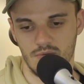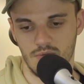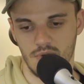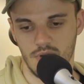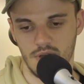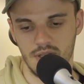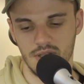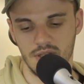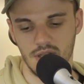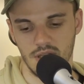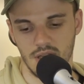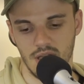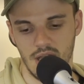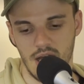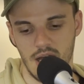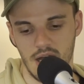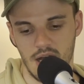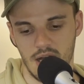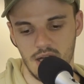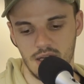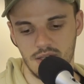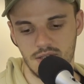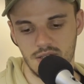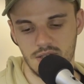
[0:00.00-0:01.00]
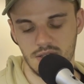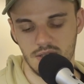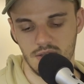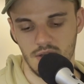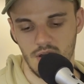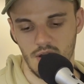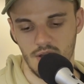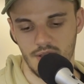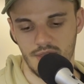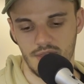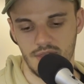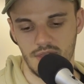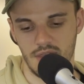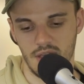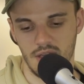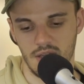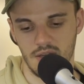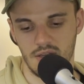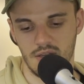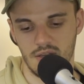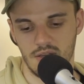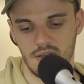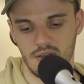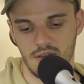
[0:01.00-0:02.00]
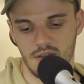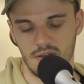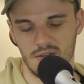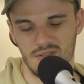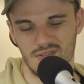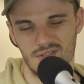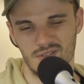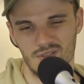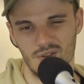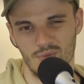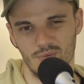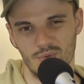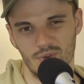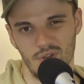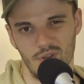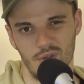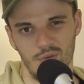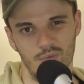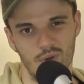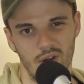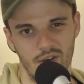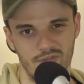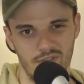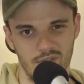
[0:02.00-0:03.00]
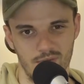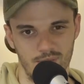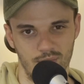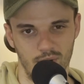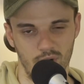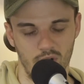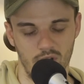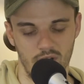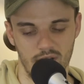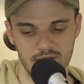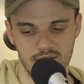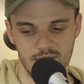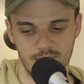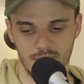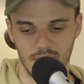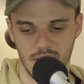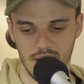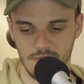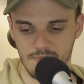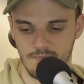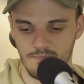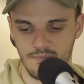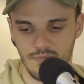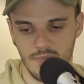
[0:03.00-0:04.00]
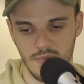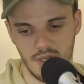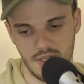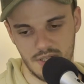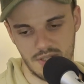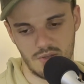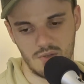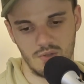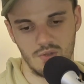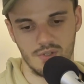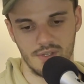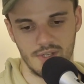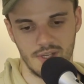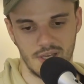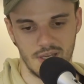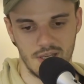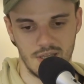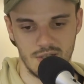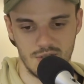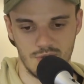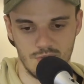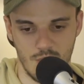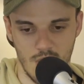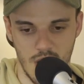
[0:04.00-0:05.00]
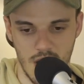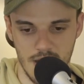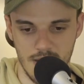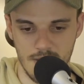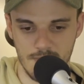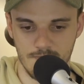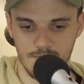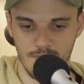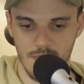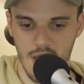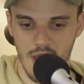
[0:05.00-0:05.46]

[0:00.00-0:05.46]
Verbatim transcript: in the last, I think it's not really roughy price, but let's call it each way.